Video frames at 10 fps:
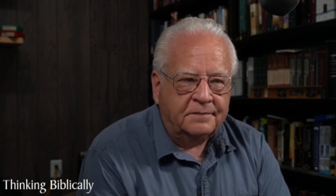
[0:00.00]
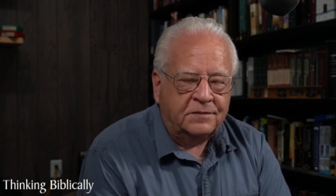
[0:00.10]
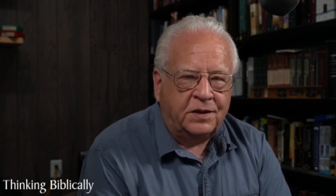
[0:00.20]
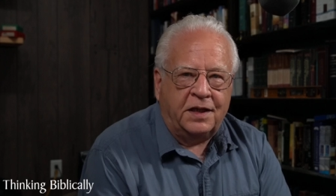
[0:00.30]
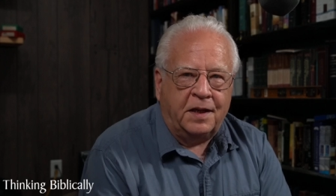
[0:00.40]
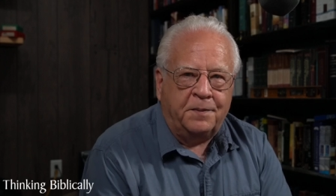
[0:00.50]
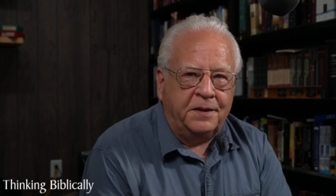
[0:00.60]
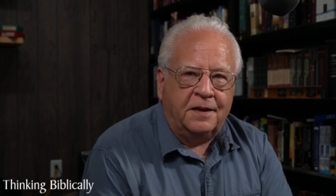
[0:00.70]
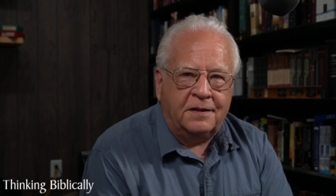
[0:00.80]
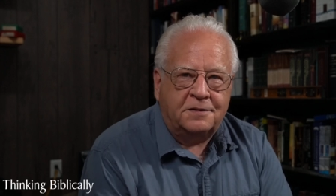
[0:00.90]
Does that happen
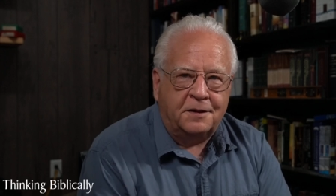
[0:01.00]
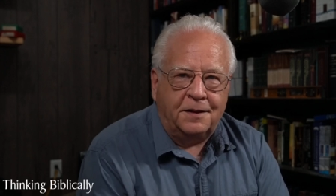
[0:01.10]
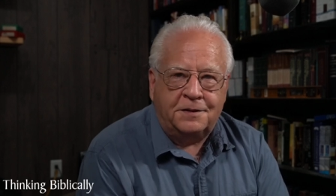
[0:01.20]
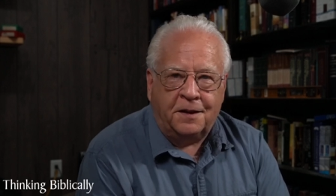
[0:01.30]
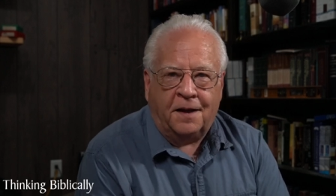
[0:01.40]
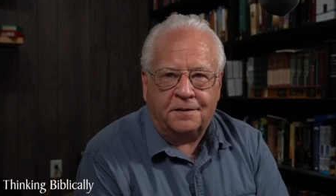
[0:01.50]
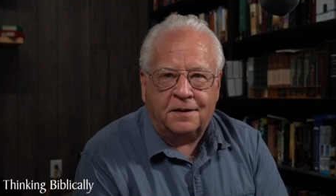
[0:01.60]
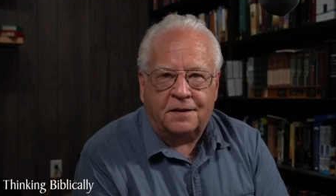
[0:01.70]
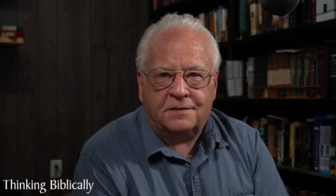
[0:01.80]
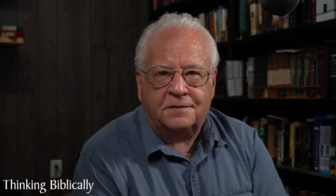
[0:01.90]
in the United States? Yeah, it
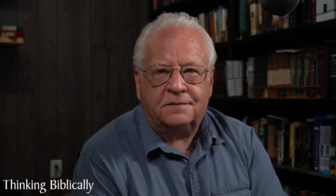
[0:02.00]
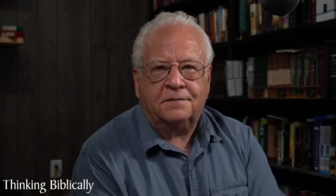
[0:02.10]
does.